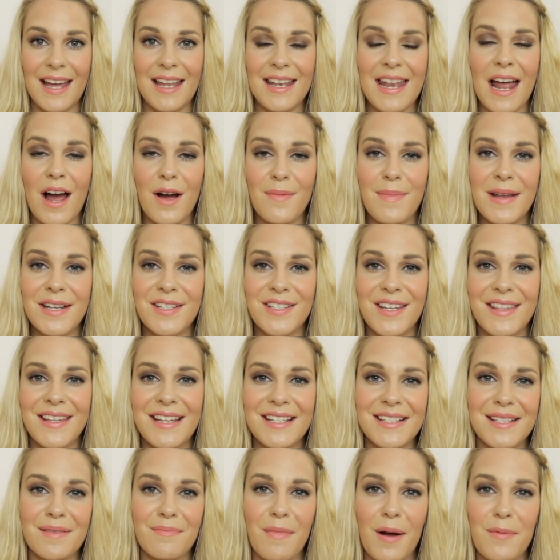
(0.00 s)
Now, I mentioned
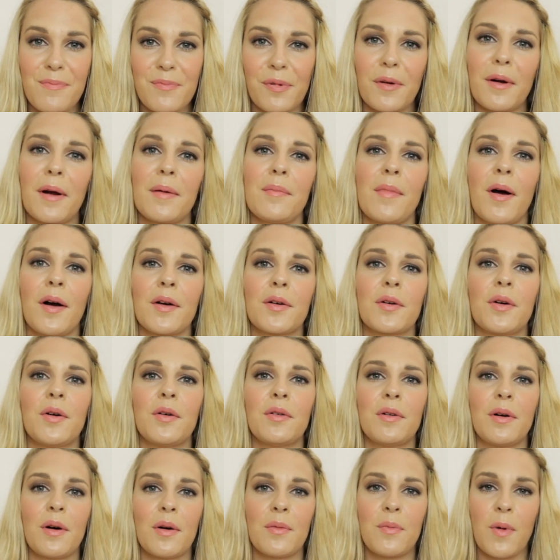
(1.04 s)
these in my Primark
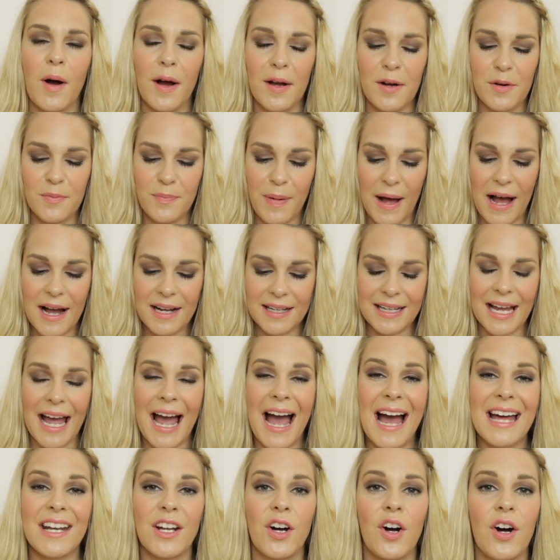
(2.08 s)
haul a while back,
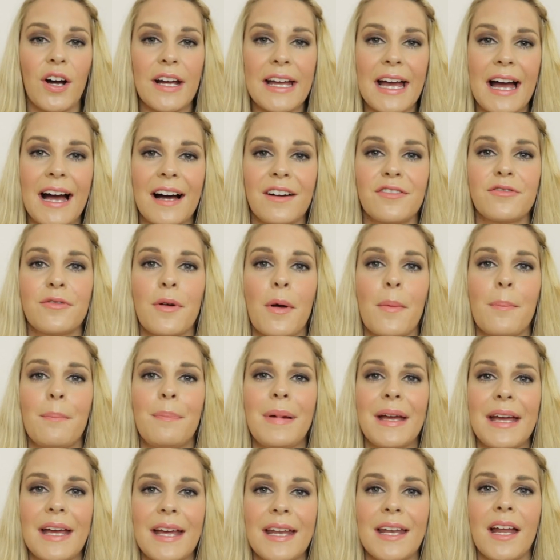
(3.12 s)
and I have
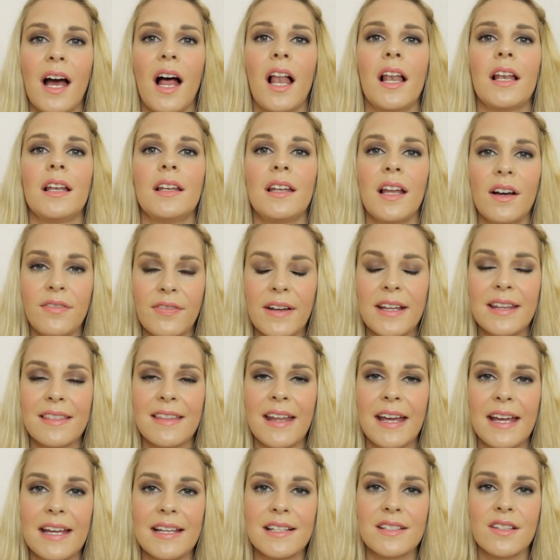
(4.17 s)
been loving
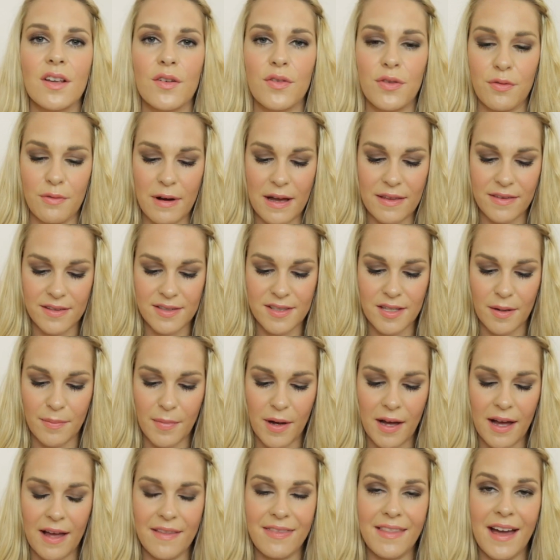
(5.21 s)
these throughout the
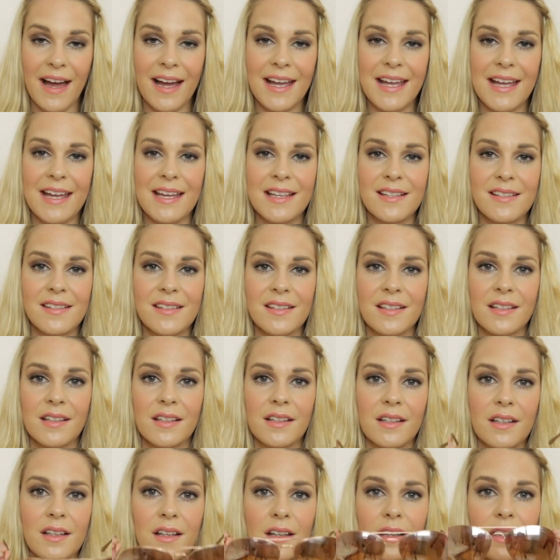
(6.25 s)
summer, and that is
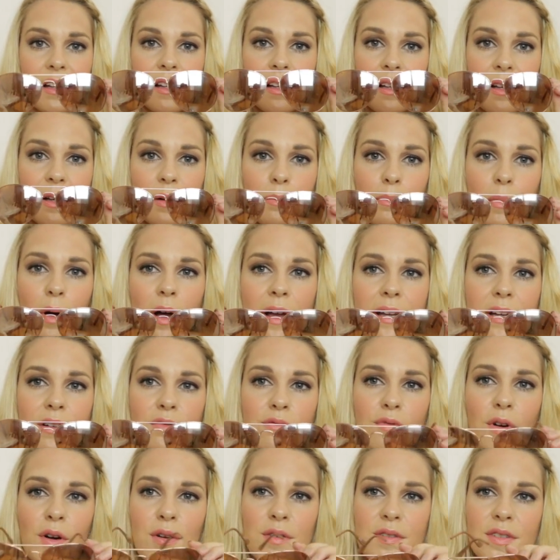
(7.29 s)
my
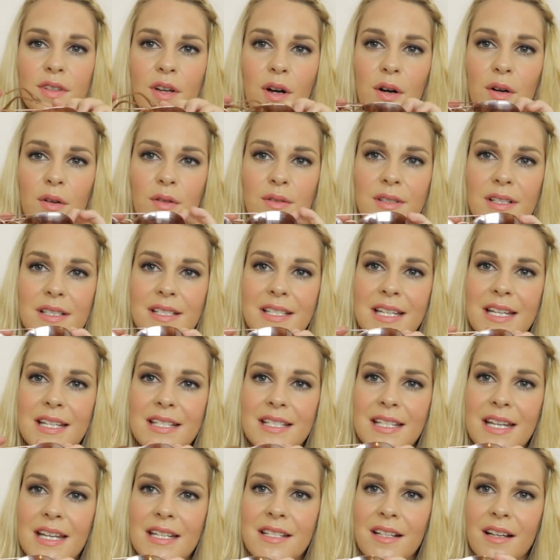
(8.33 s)
rose gold
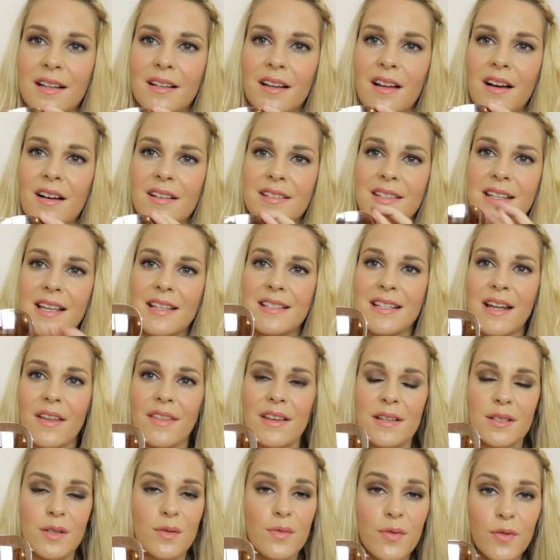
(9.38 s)
tinted glasses. Now,
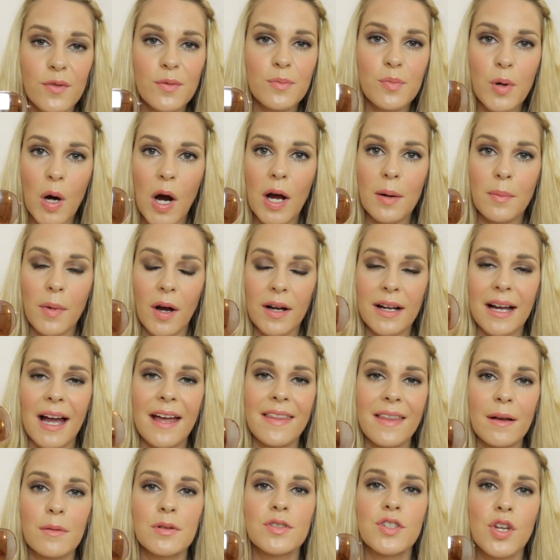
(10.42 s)
these are from Primark,
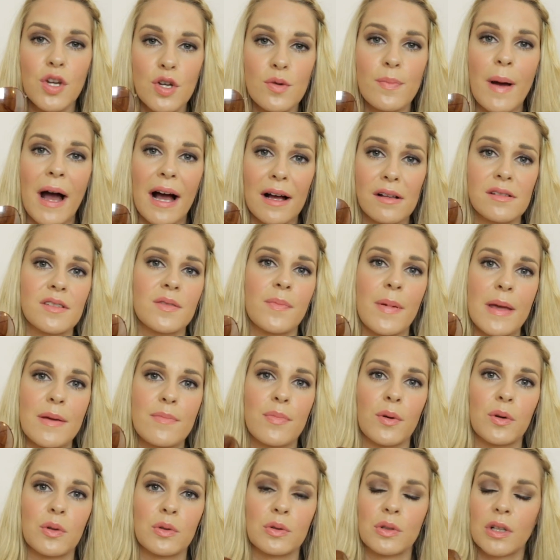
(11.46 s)
and they were £2,
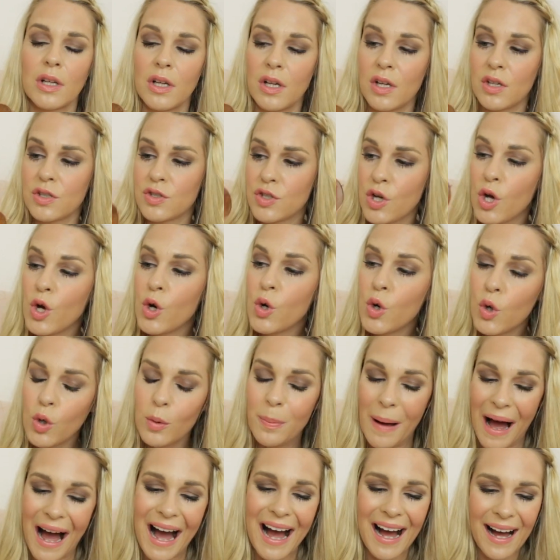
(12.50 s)
people.
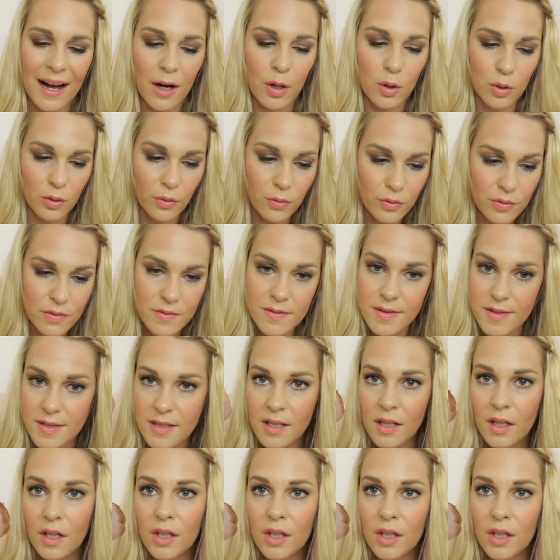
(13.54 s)
£2!